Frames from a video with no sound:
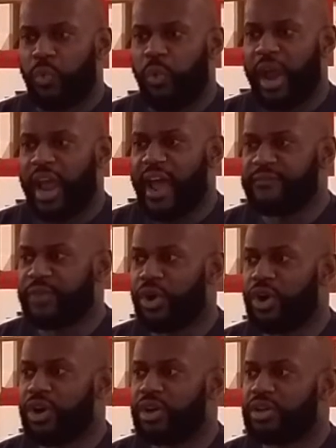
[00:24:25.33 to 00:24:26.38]

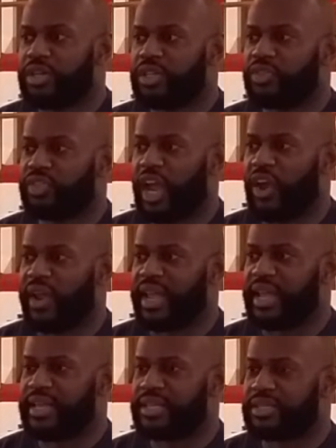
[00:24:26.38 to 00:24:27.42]
wherever there
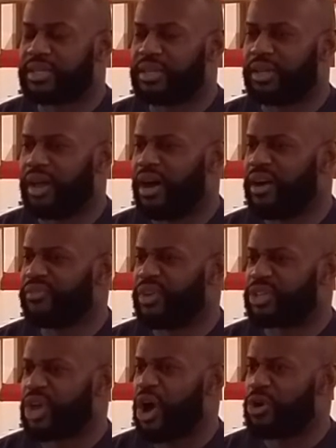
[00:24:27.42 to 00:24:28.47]
is love,
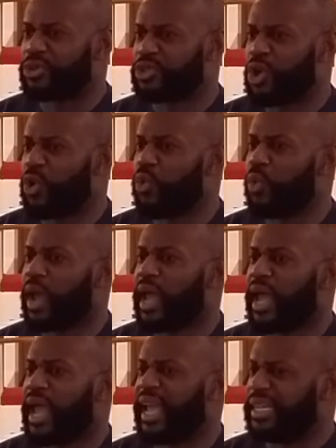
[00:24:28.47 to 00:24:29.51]
there's
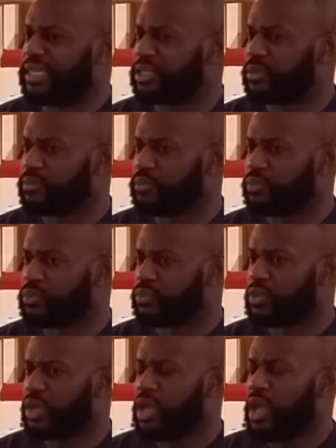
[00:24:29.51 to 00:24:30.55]
also hate.
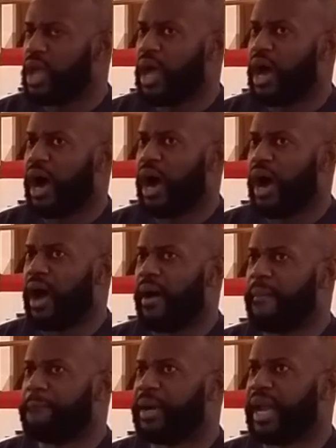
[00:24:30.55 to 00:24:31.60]

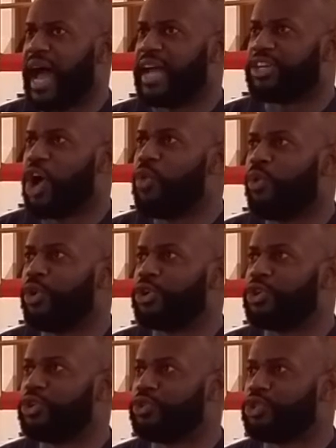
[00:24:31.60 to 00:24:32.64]
But I don't
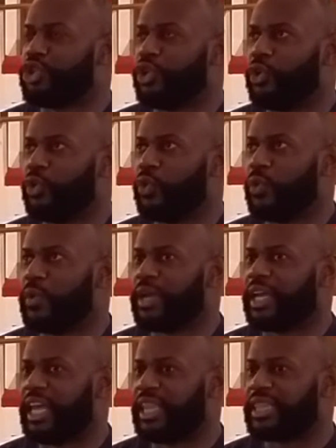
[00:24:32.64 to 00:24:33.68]
want you to
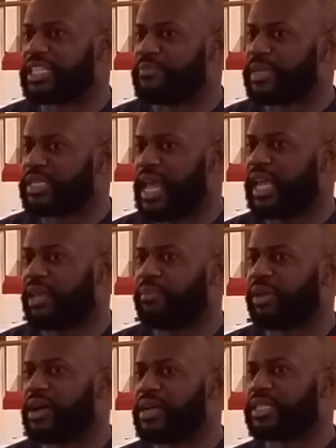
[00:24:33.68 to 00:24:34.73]
get this mistaken,
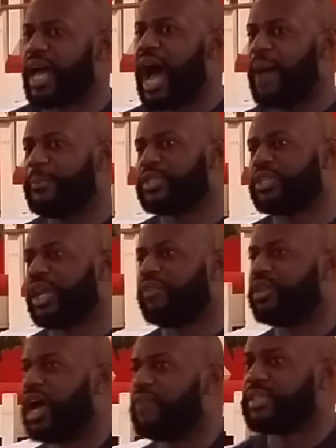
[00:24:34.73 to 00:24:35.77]
because the opposite
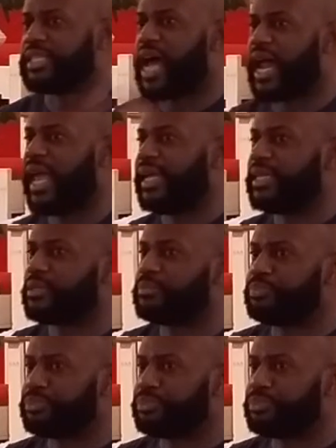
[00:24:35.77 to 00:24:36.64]
of love is not hate.